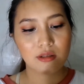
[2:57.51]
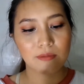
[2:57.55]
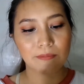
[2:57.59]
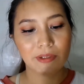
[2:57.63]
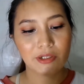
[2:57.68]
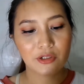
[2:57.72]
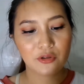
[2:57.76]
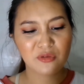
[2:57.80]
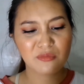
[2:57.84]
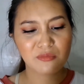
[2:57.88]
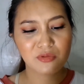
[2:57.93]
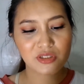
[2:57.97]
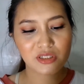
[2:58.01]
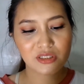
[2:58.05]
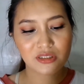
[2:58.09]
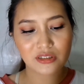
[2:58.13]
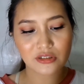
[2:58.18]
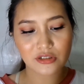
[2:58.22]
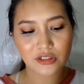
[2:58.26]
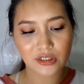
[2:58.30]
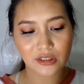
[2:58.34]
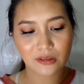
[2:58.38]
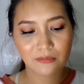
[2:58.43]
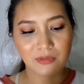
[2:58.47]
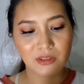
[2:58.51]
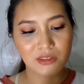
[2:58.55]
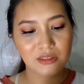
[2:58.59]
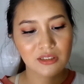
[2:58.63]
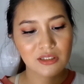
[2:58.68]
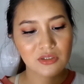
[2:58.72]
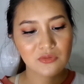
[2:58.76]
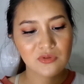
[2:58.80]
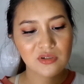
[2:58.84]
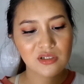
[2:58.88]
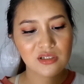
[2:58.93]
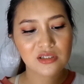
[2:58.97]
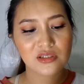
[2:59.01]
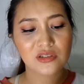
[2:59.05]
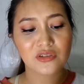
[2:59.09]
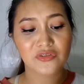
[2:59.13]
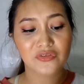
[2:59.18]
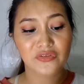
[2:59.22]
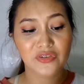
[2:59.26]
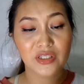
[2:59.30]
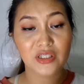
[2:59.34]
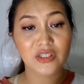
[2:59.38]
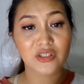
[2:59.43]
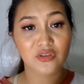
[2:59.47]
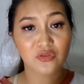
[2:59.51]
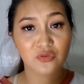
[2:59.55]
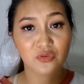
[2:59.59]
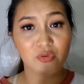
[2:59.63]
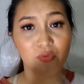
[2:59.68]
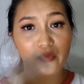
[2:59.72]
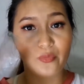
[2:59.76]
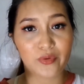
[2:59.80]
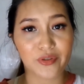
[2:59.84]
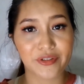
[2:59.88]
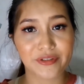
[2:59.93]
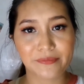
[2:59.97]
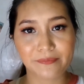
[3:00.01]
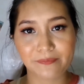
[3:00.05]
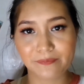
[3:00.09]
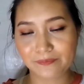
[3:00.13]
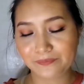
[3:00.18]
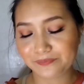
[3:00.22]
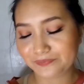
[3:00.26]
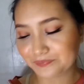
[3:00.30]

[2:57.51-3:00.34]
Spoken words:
Pero ubos na siya, but this one is a really good one.